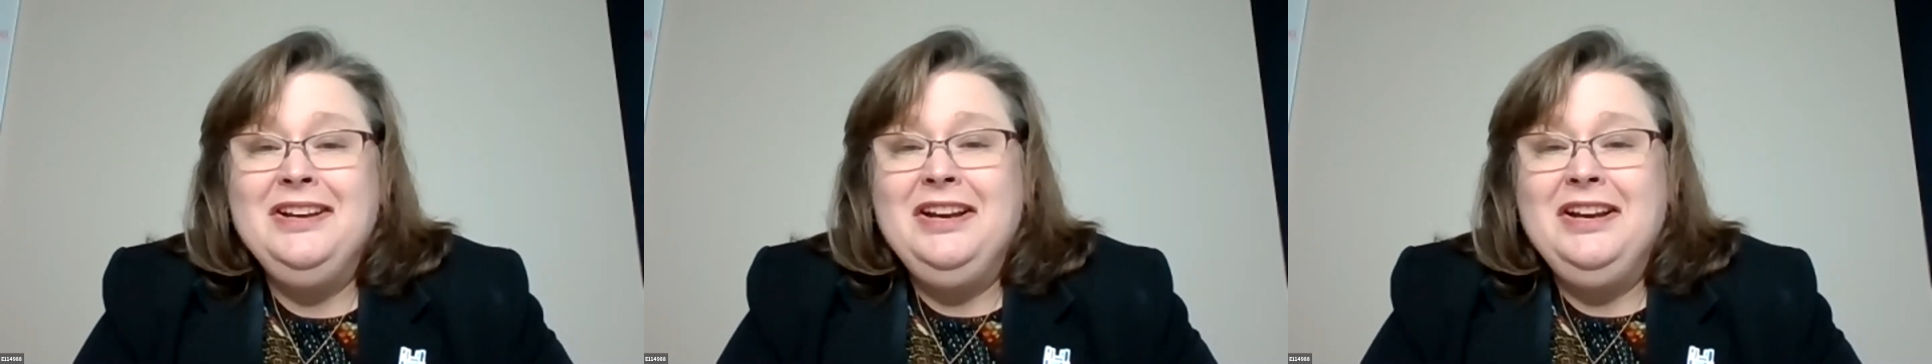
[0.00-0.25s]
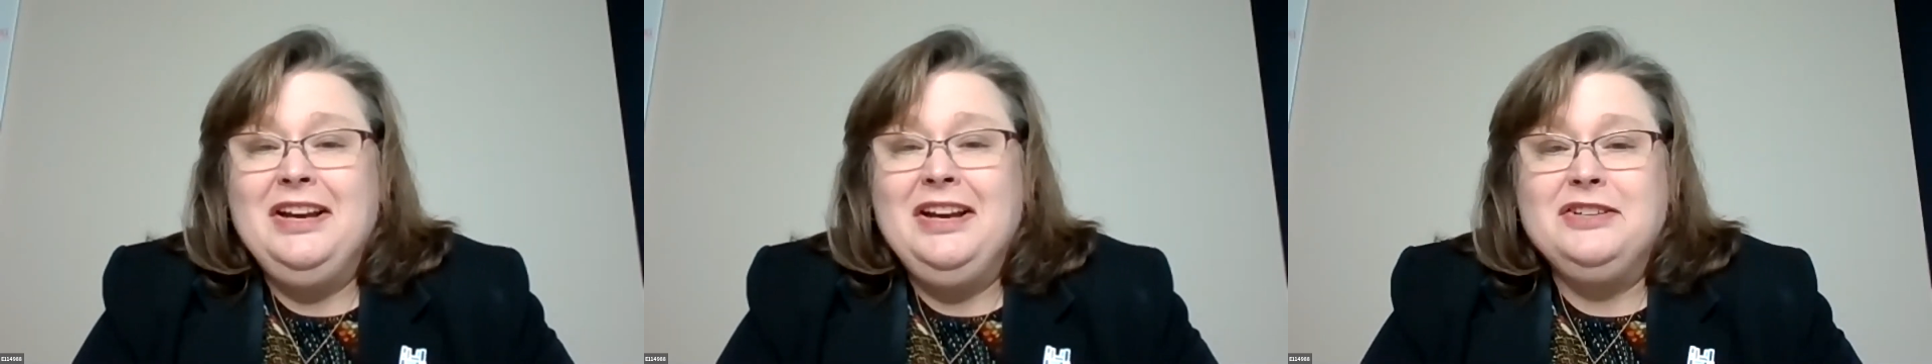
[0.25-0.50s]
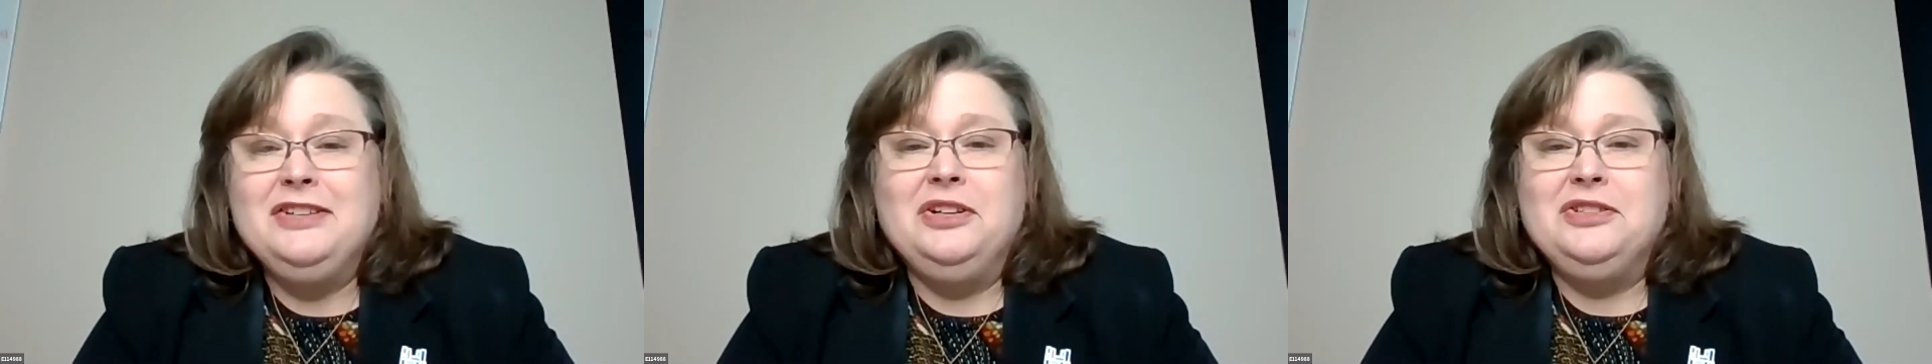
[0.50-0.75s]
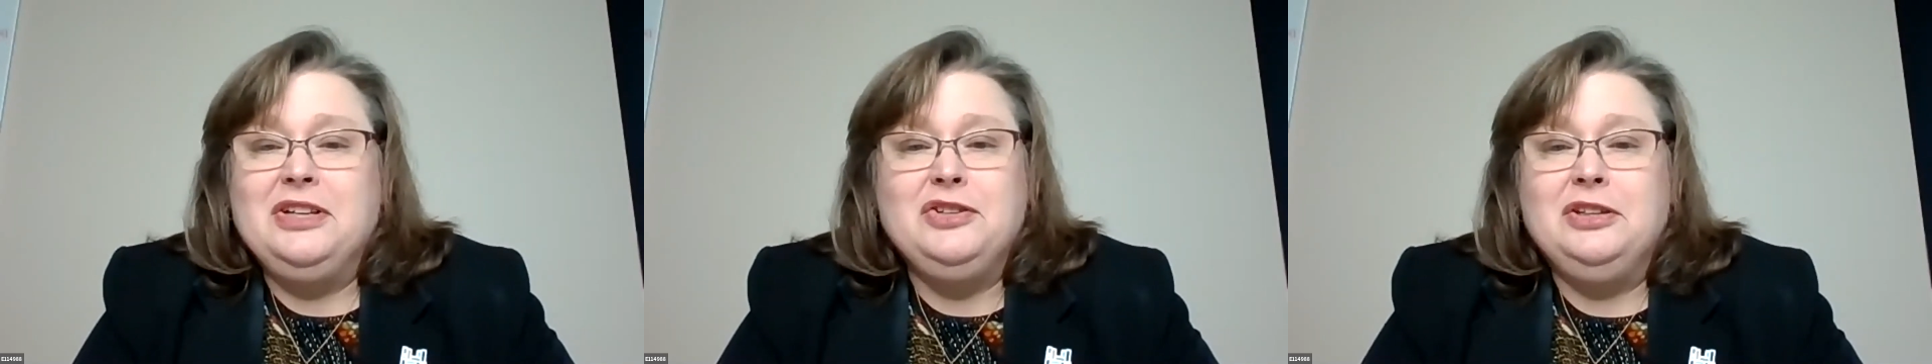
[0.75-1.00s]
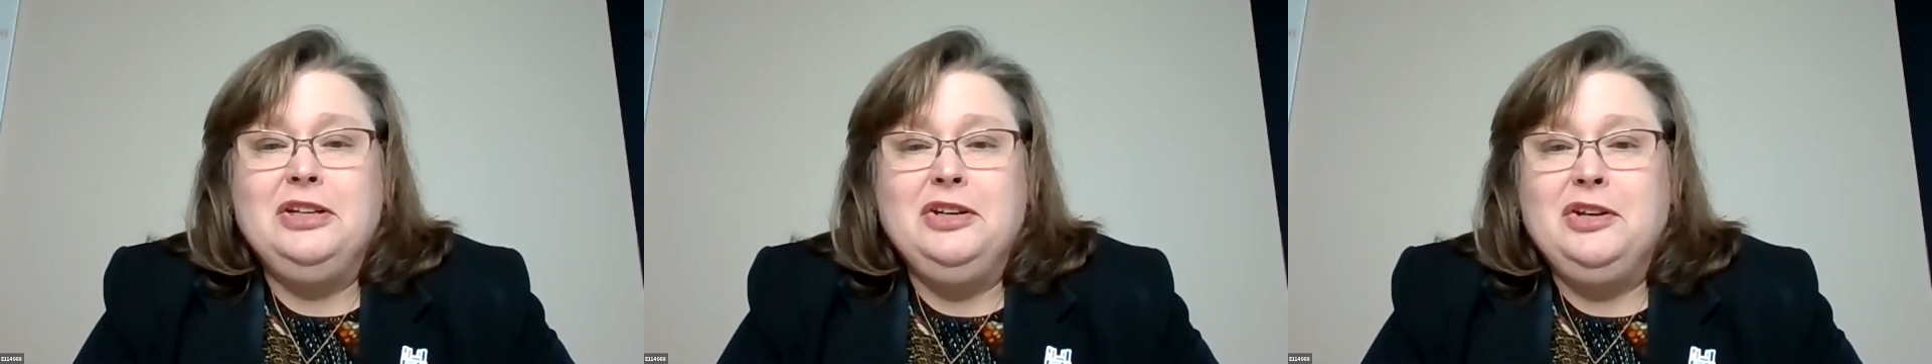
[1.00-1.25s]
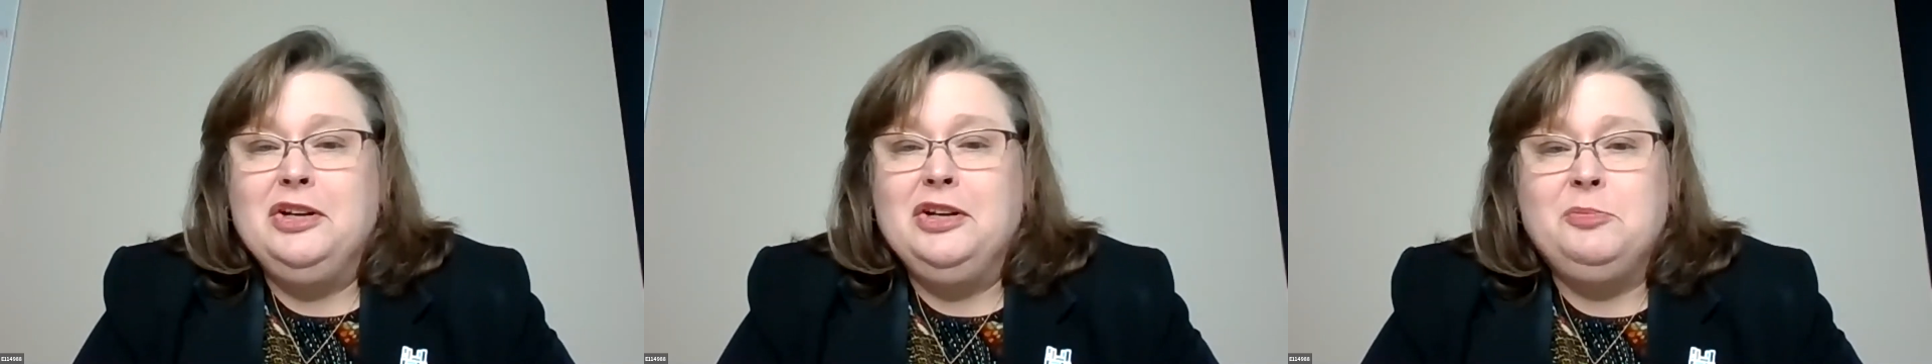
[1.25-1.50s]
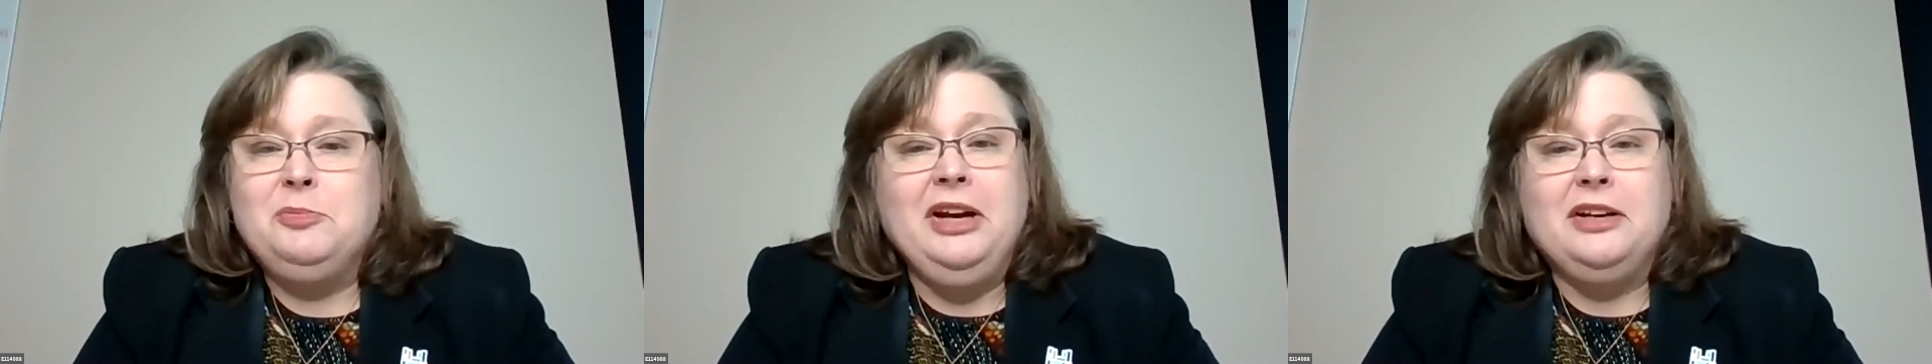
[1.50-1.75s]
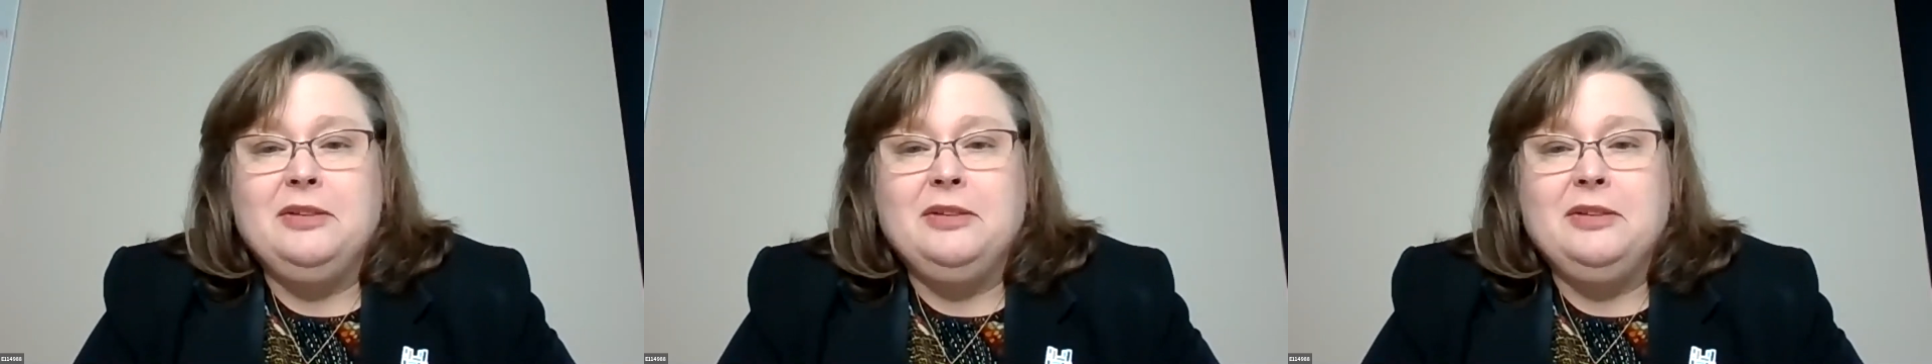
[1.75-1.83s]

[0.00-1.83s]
as an organization that you could expect.